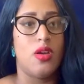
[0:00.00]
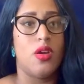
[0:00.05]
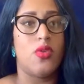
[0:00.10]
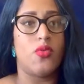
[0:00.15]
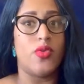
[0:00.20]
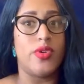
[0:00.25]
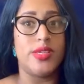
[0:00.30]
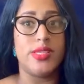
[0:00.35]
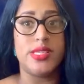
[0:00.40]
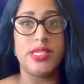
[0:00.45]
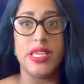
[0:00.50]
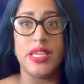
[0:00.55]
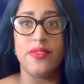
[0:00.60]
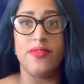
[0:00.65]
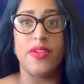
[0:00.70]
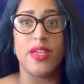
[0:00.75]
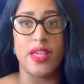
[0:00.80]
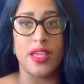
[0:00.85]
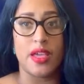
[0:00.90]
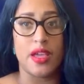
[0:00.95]

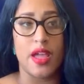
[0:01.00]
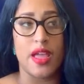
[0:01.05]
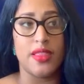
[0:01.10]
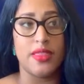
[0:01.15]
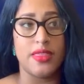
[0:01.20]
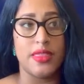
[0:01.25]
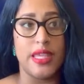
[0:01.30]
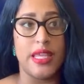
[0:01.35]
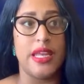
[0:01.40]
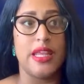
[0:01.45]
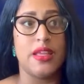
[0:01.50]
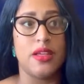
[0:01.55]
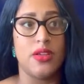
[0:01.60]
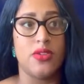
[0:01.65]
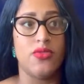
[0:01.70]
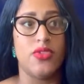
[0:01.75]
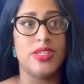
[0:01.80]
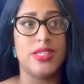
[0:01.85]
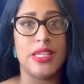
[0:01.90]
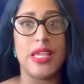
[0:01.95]
receiving
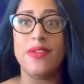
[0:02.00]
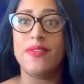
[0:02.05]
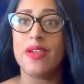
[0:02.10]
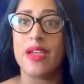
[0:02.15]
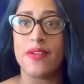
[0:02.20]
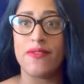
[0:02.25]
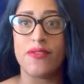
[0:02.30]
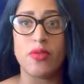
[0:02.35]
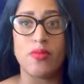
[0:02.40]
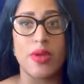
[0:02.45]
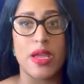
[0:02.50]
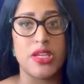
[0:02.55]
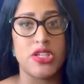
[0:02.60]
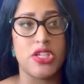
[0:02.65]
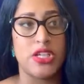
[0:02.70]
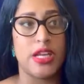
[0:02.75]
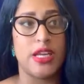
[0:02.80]
information